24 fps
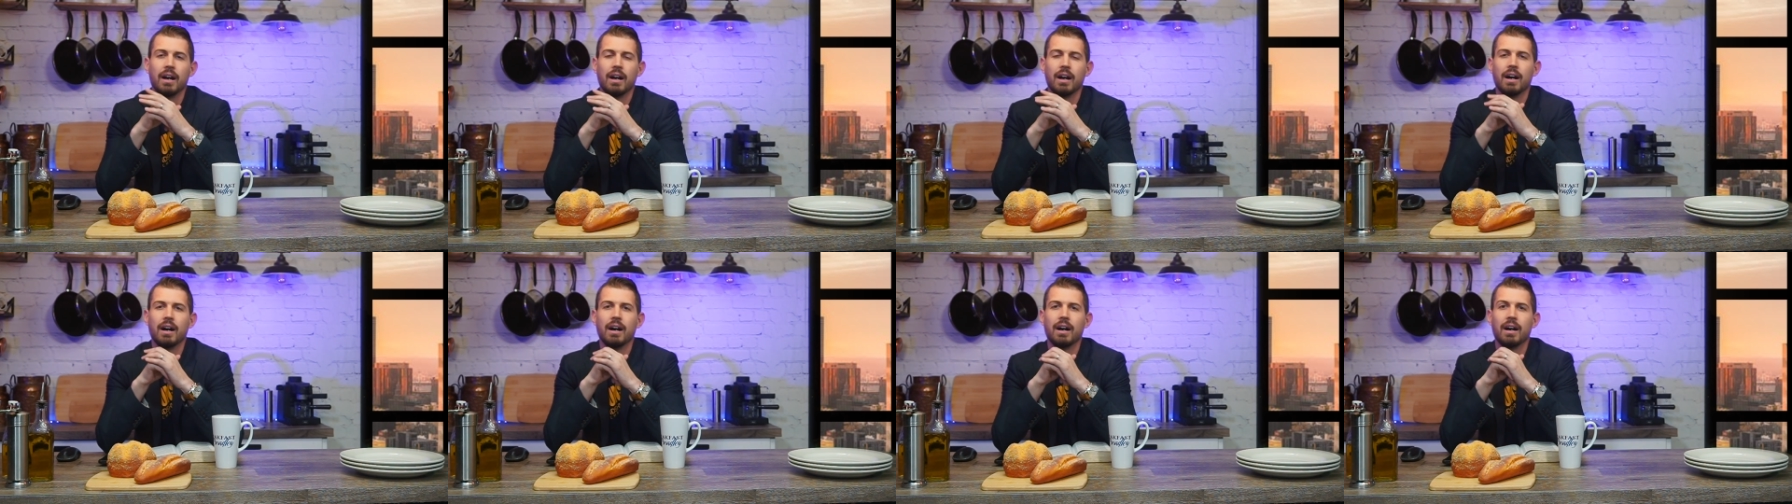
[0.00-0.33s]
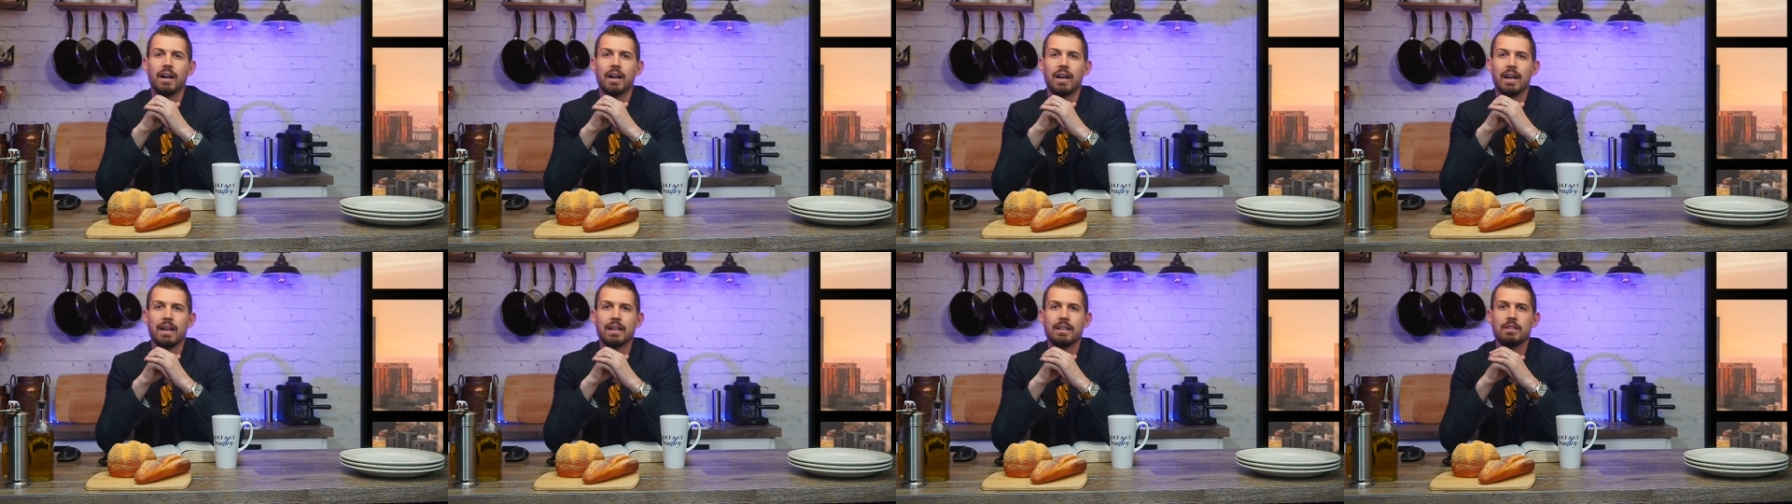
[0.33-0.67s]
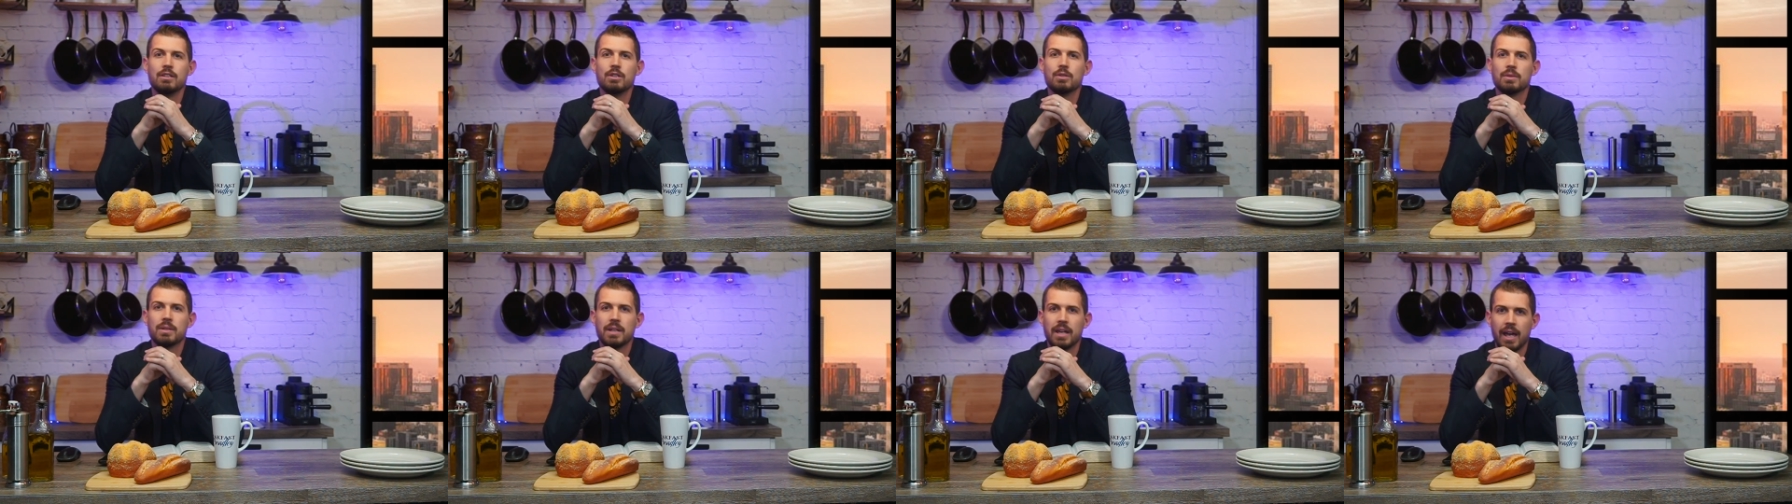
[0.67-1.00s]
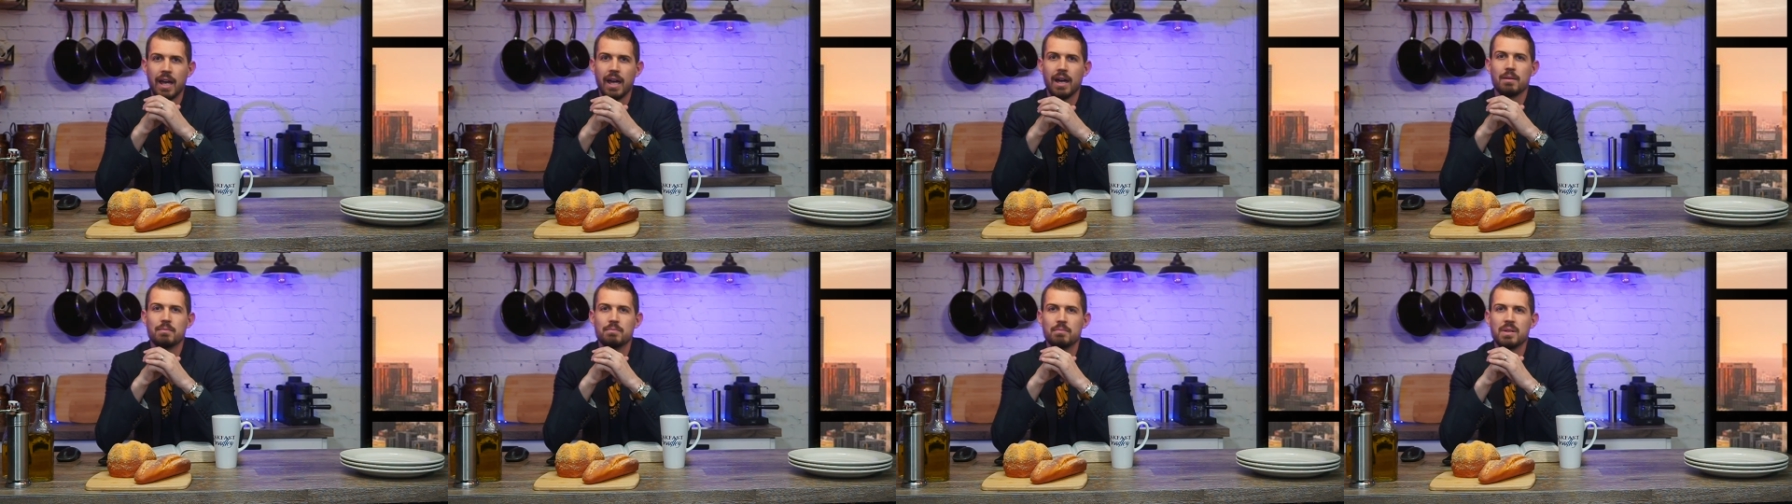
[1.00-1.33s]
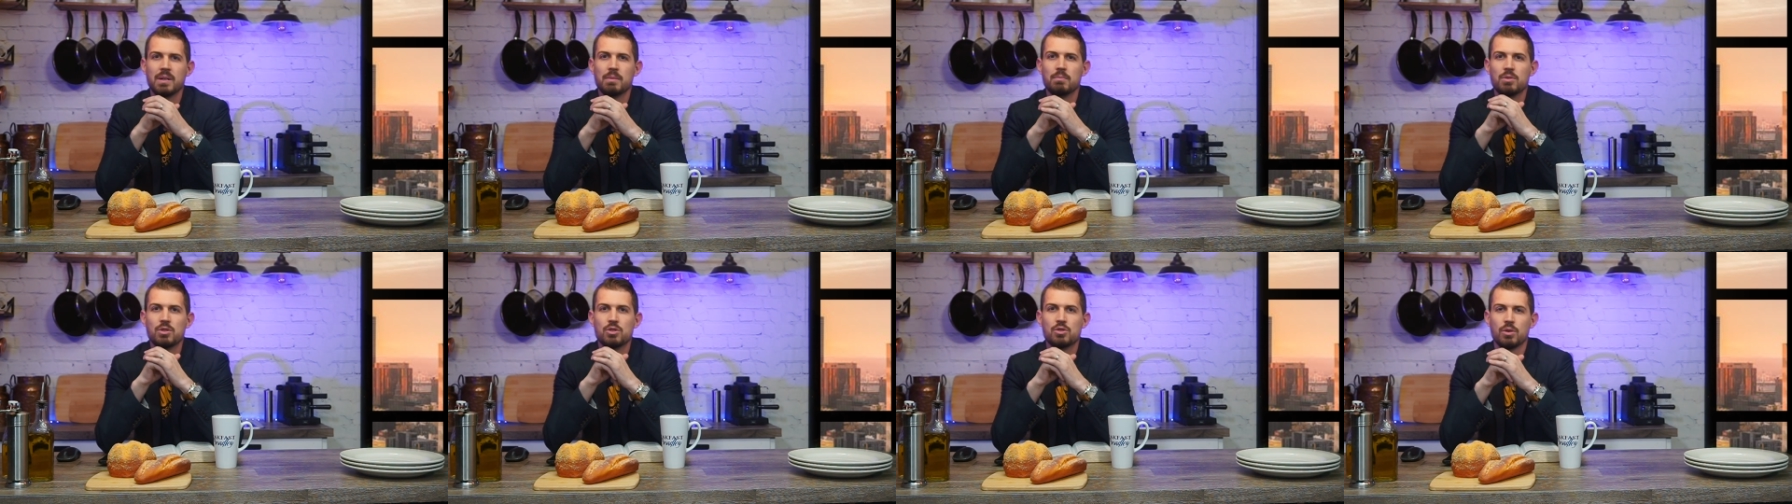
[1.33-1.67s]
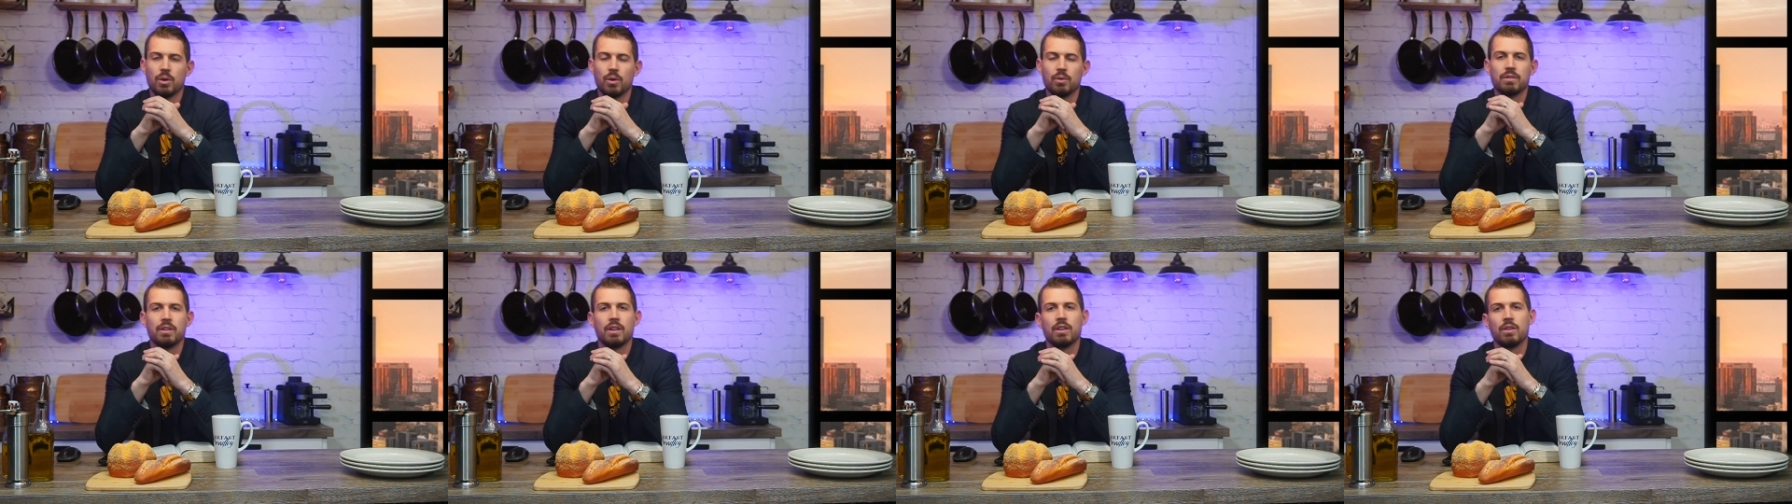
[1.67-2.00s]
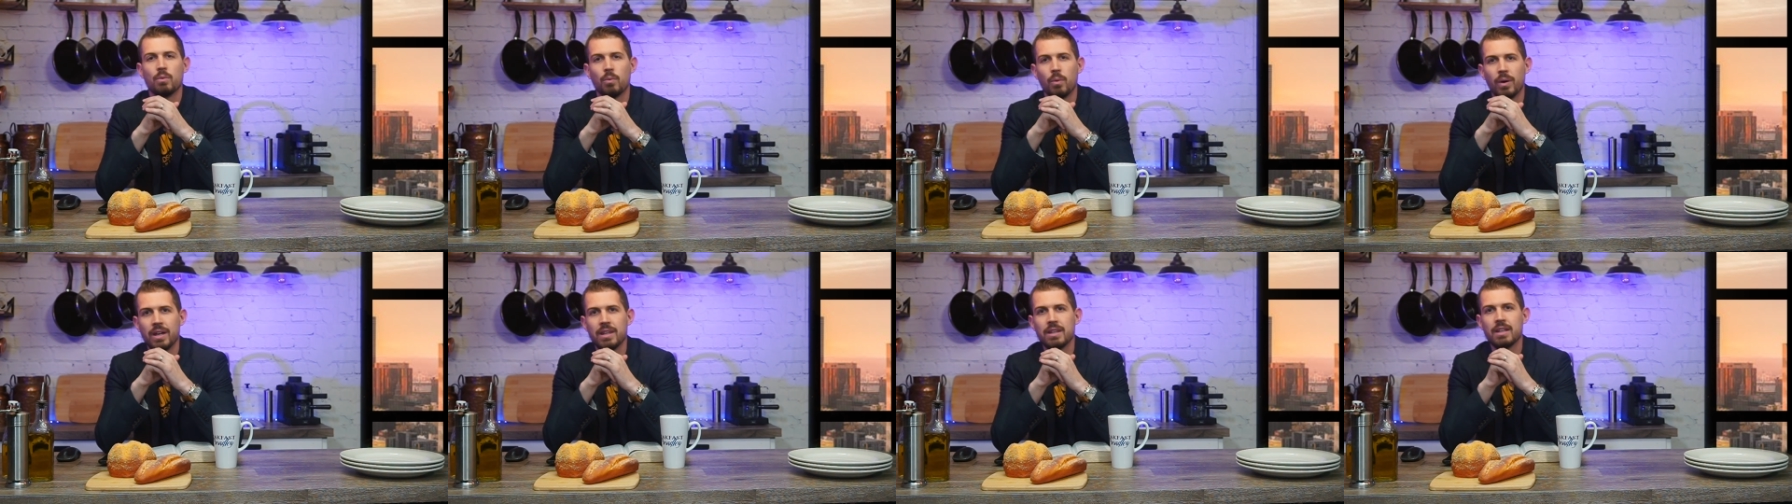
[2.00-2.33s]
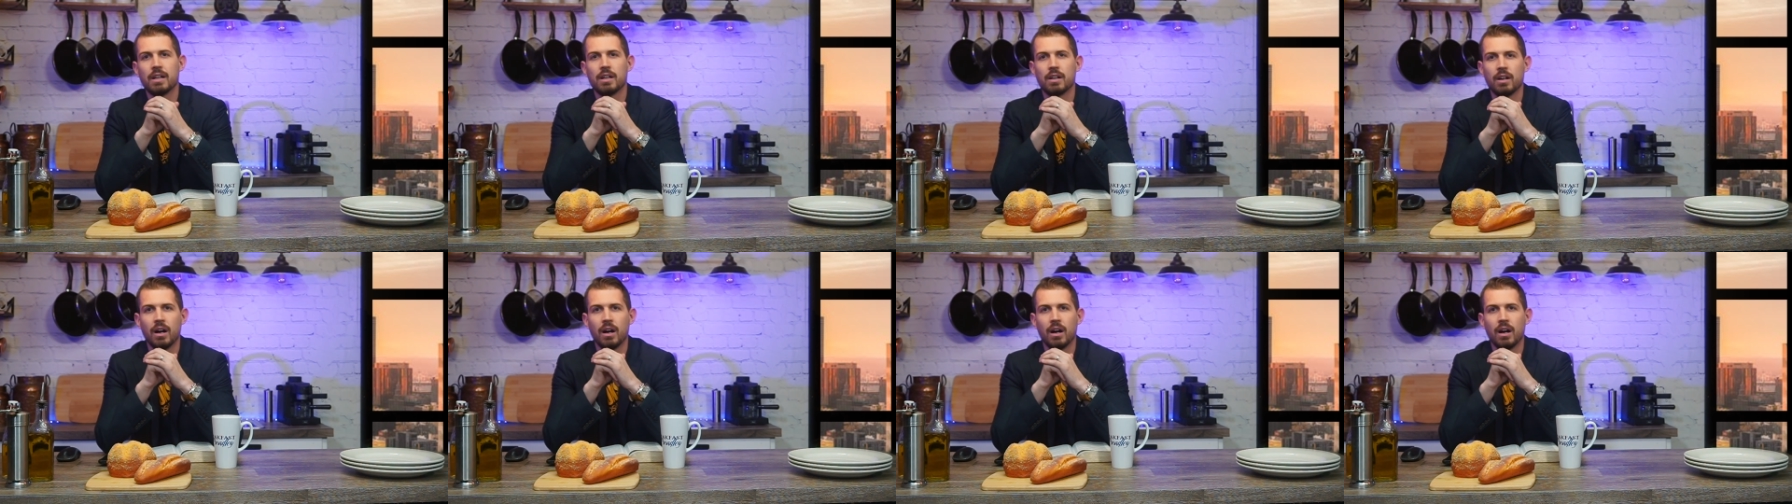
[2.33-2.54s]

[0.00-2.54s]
And you can't be betrothed in the way that